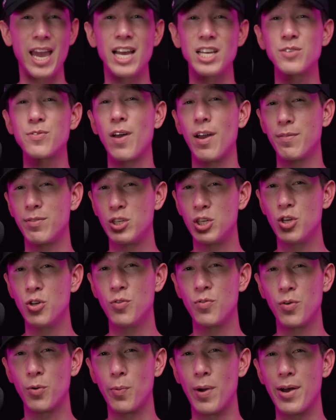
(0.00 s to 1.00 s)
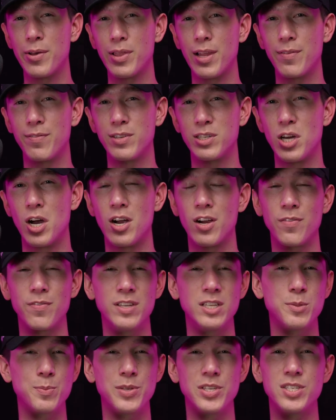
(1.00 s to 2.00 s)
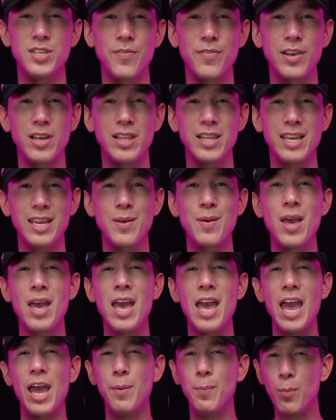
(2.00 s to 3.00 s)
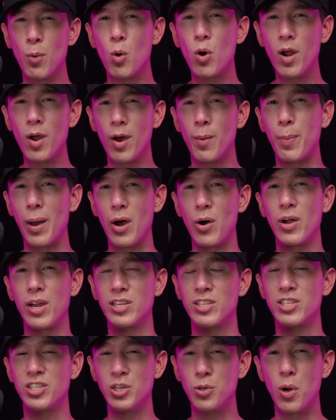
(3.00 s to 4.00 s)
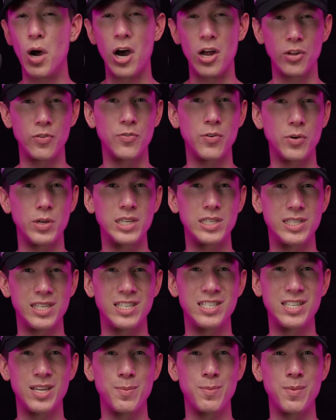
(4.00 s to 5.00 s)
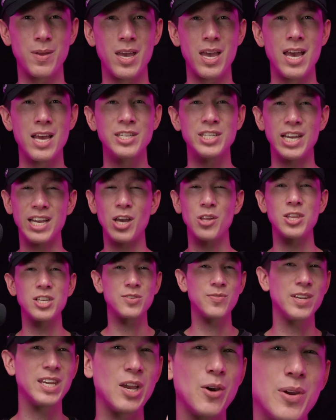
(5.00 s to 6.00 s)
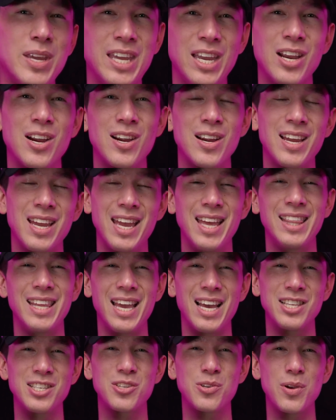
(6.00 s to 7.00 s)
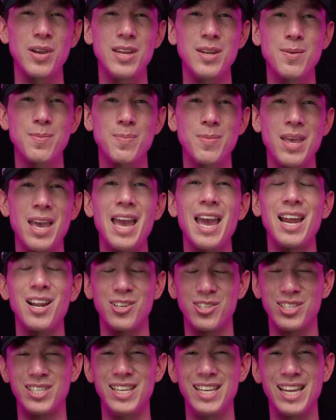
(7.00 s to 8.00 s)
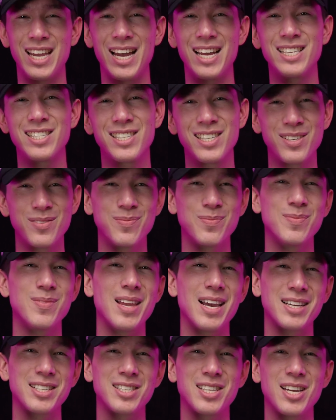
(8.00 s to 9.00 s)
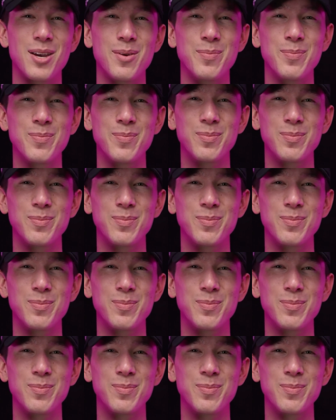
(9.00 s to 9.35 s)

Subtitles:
S5II for wildlife photography specifically, and more about its new autofocus system, check out this video here in the end screen, and I'll see you guys next time.